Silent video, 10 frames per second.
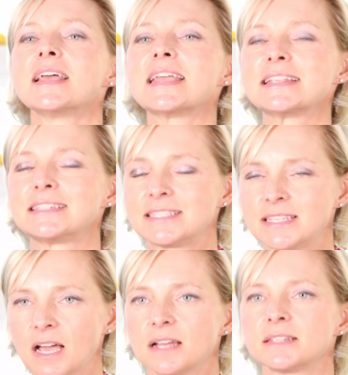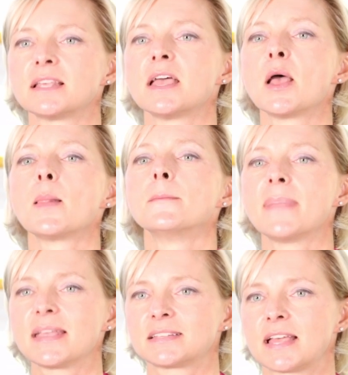it does
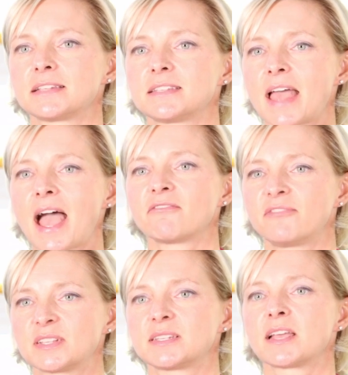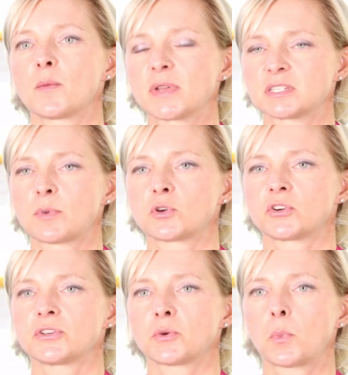make sense to have fixed income
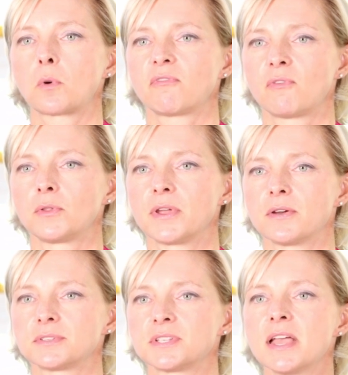exposure in your portfolios.